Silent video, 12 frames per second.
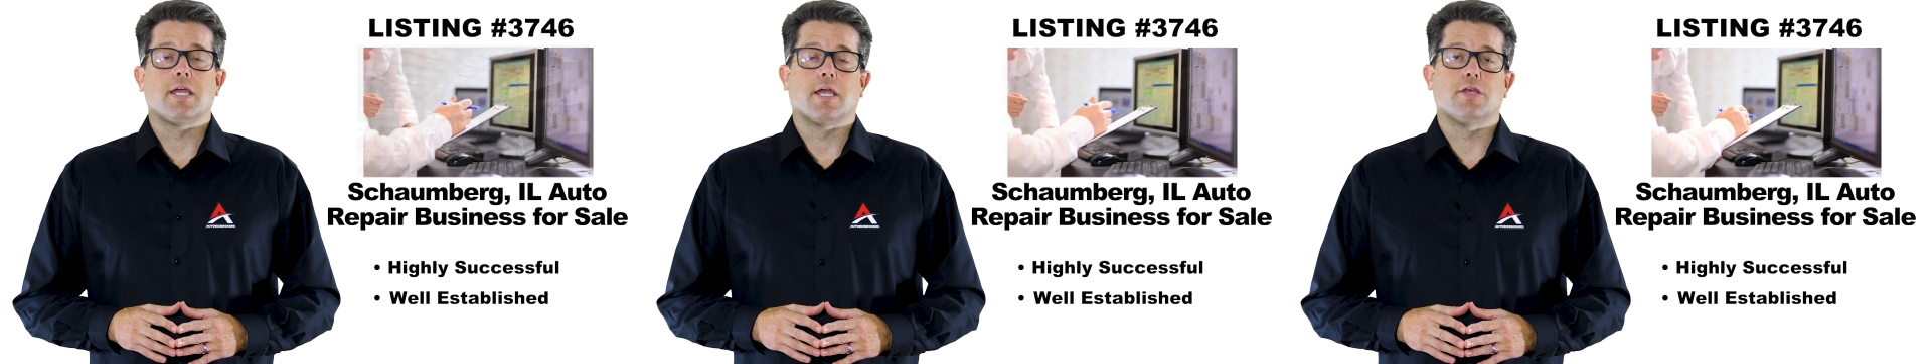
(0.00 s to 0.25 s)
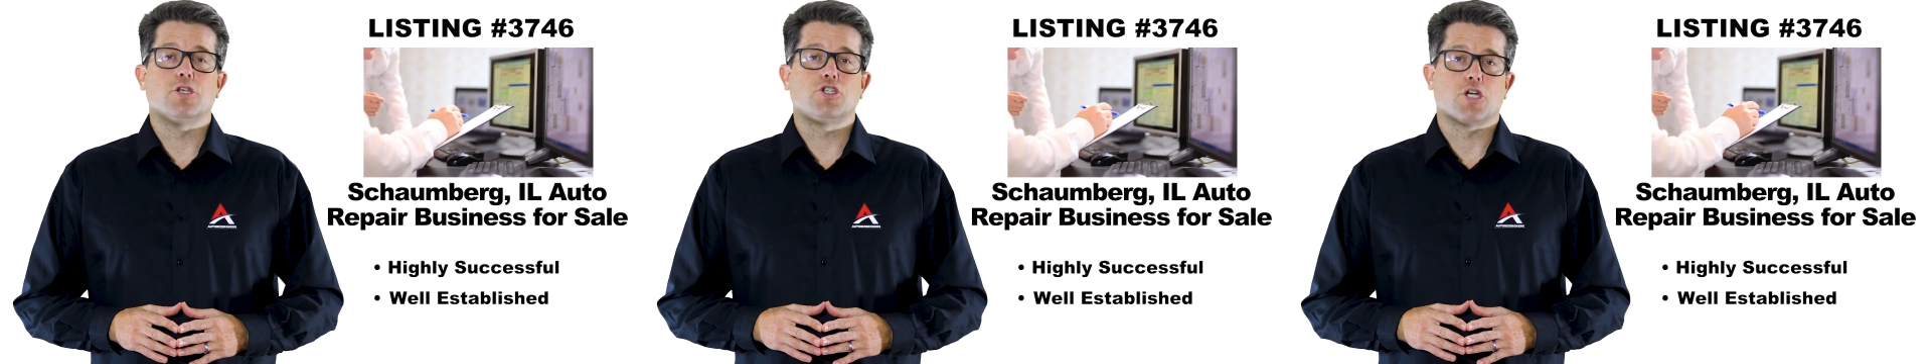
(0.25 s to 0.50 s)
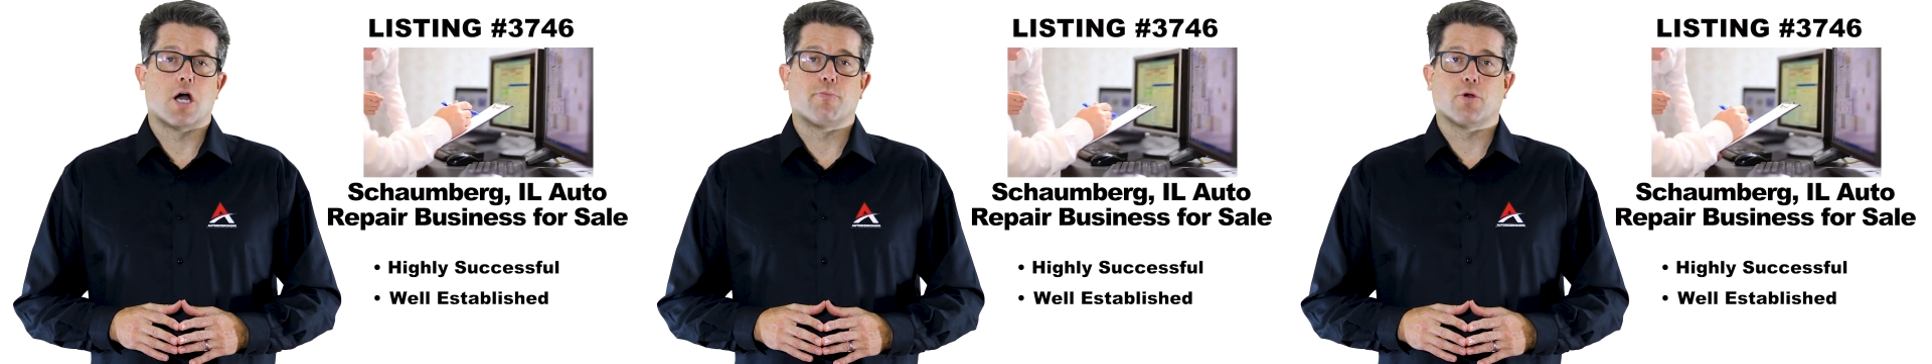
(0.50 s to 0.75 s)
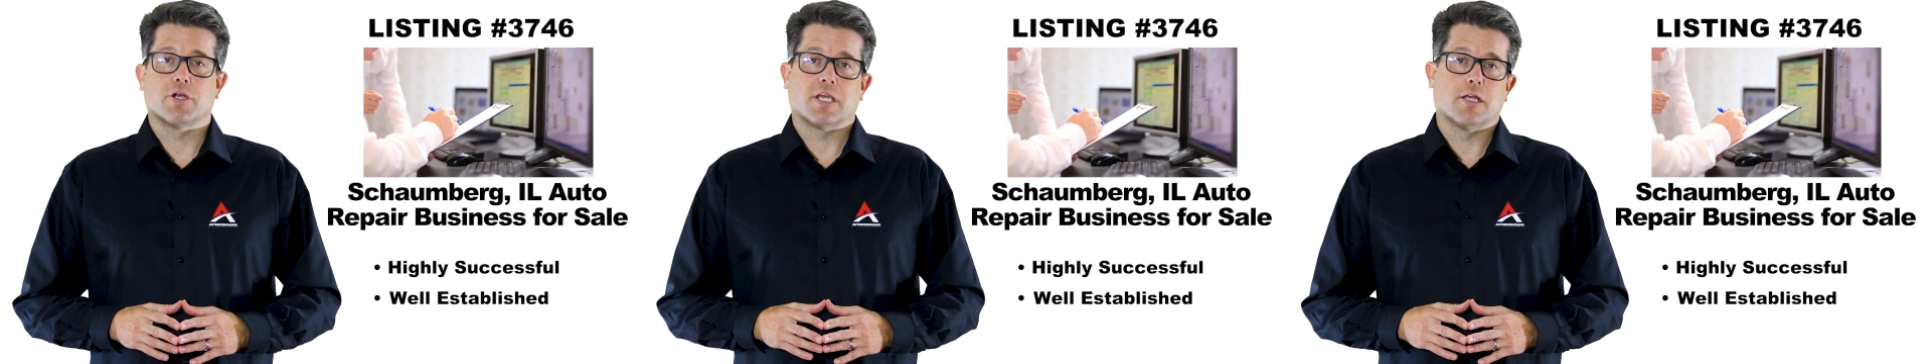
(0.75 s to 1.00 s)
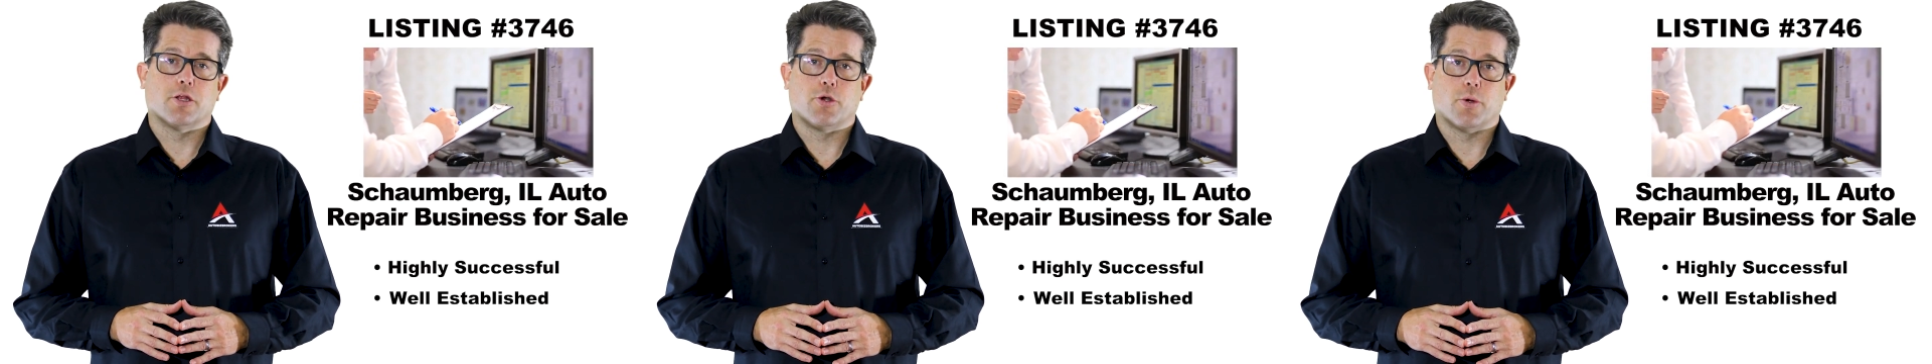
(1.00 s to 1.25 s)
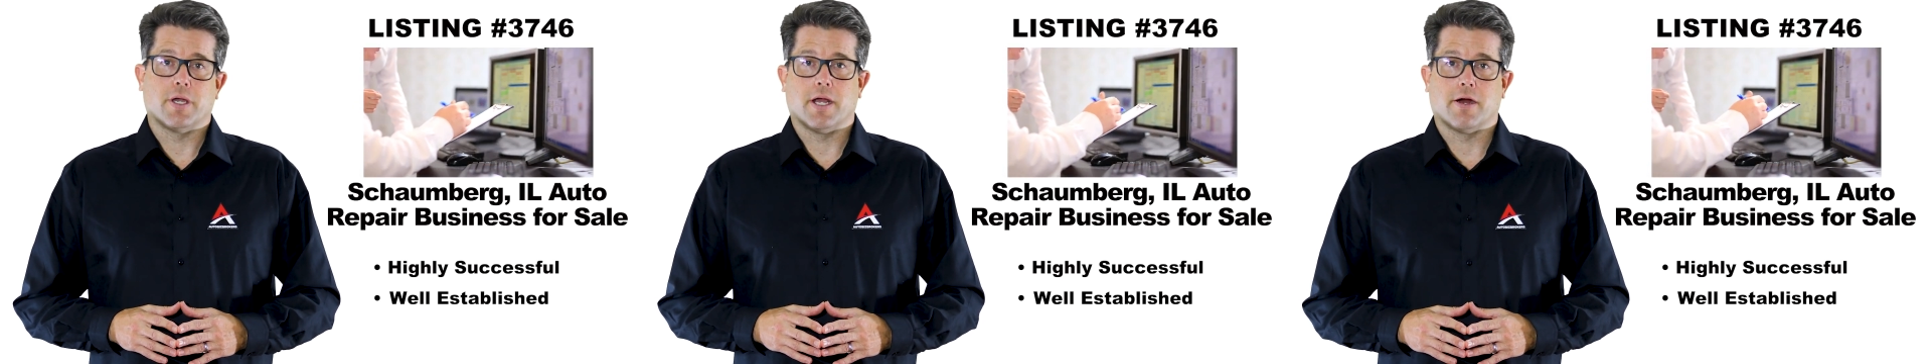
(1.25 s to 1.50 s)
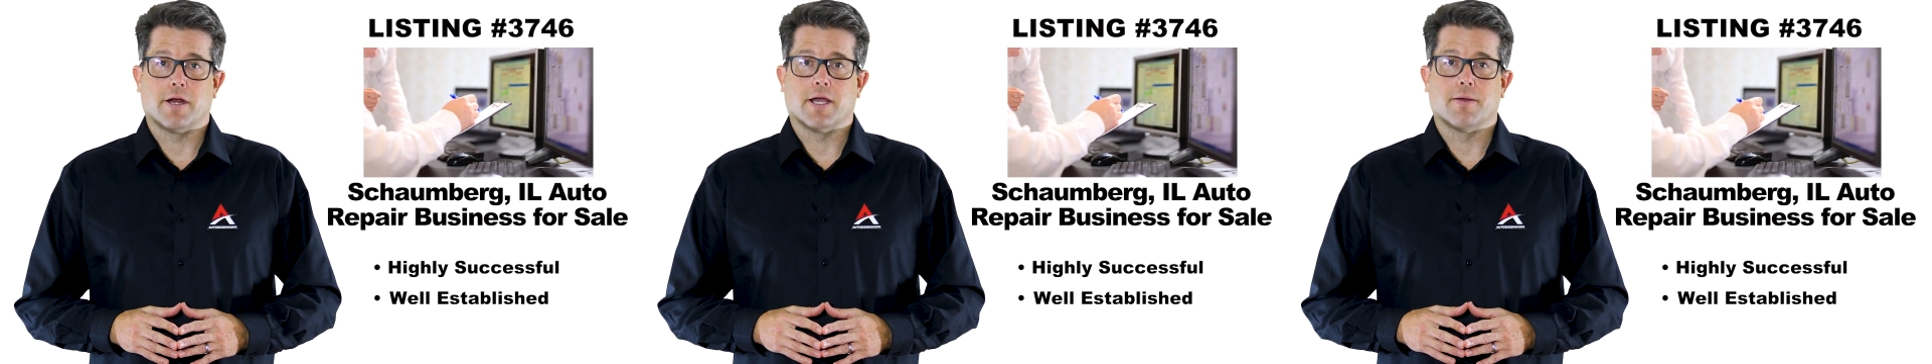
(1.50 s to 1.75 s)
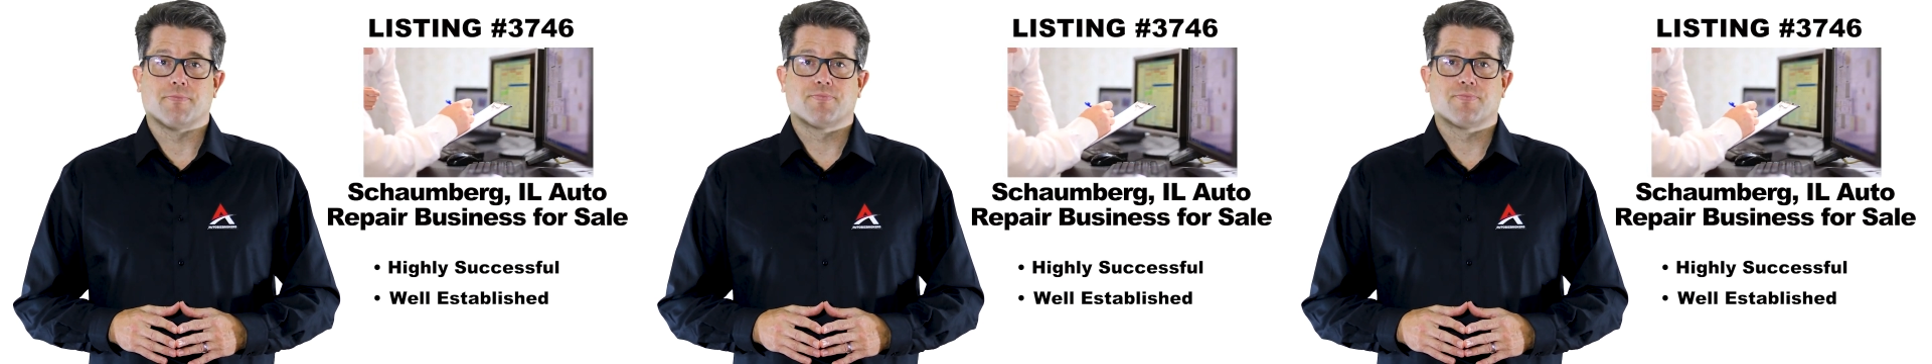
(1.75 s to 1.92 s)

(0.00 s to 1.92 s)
in the Schaumburg, Illinois area.